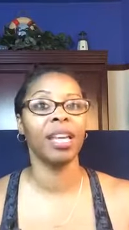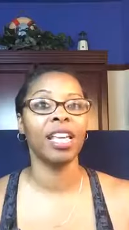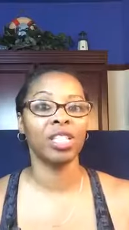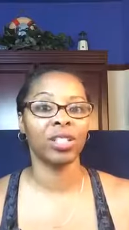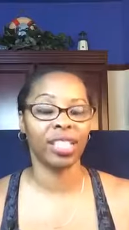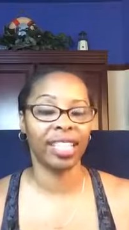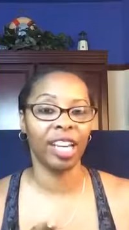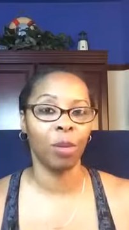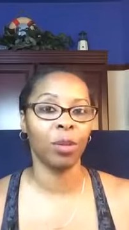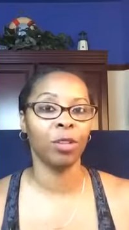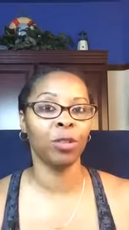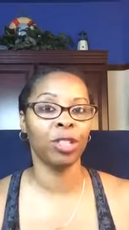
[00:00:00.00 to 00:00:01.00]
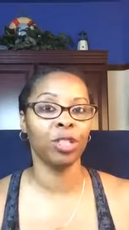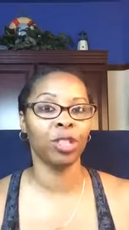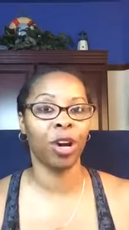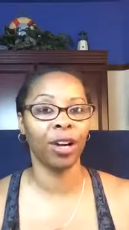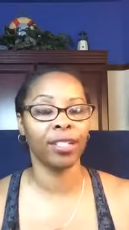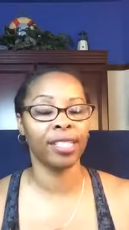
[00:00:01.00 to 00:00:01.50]
So it's going to help you reduce
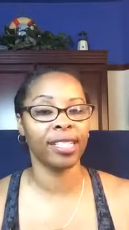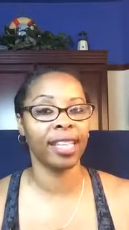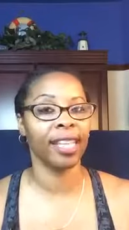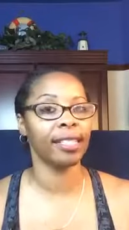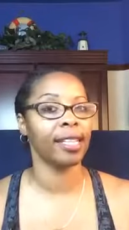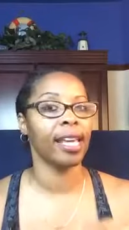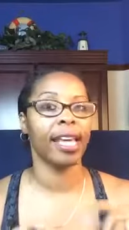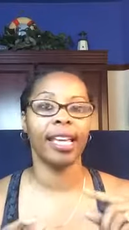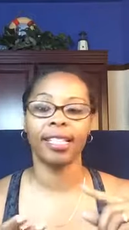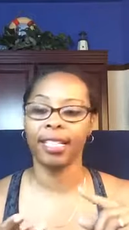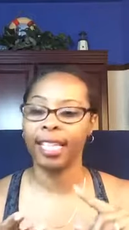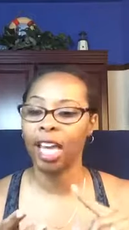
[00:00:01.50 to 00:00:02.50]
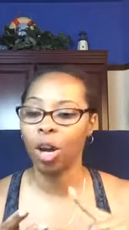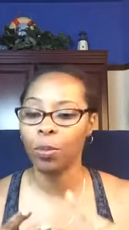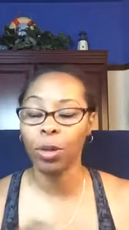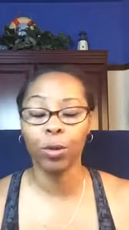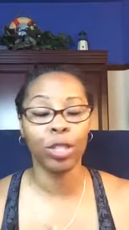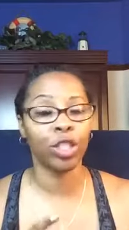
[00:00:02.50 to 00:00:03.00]
heart disease. It's going to help you
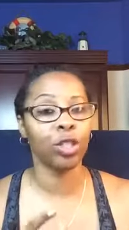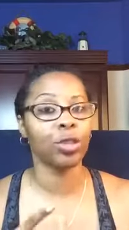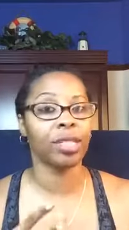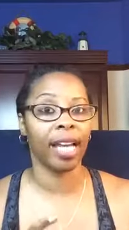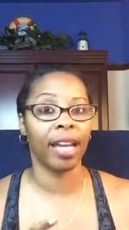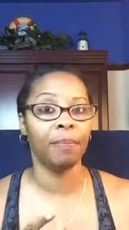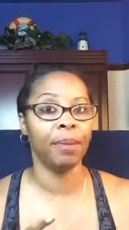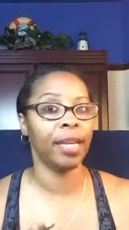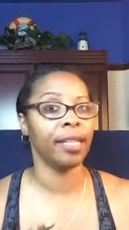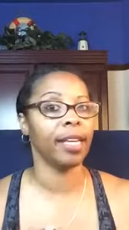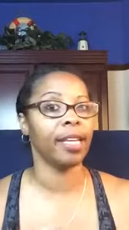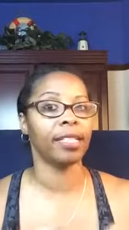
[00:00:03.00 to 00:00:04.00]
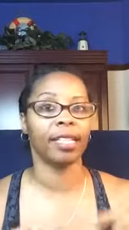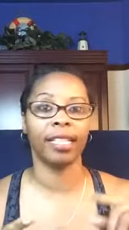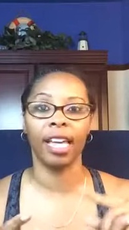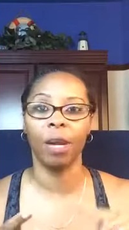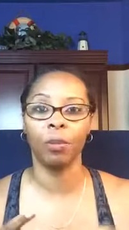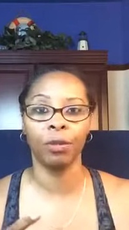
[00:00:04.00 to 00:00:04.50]
reduce diabetes. It's going to
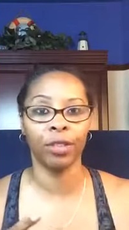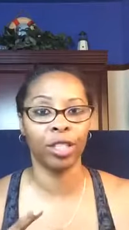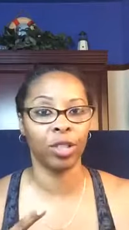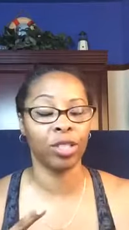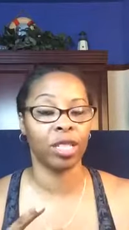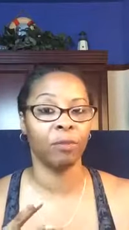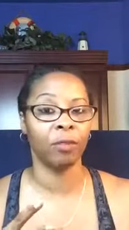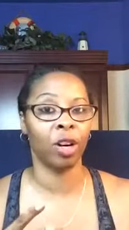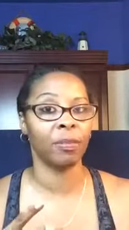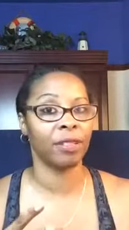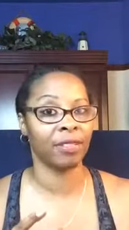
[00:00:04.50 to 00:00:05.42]
help you reduce some forms of